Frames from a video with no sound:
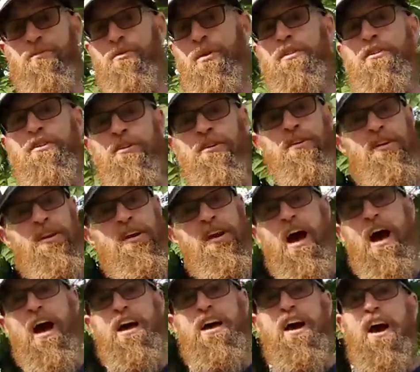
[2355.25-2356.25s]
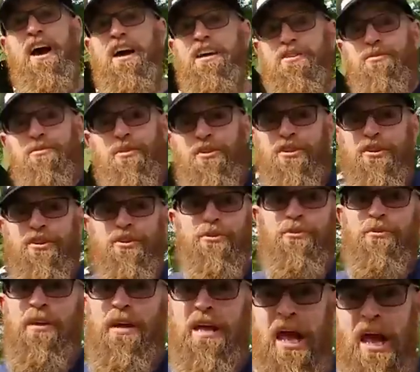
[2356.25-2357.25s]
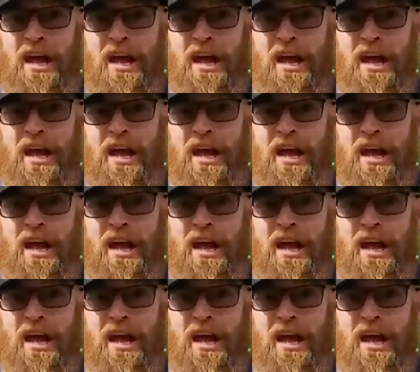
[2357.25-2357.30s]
Whether I hiked with you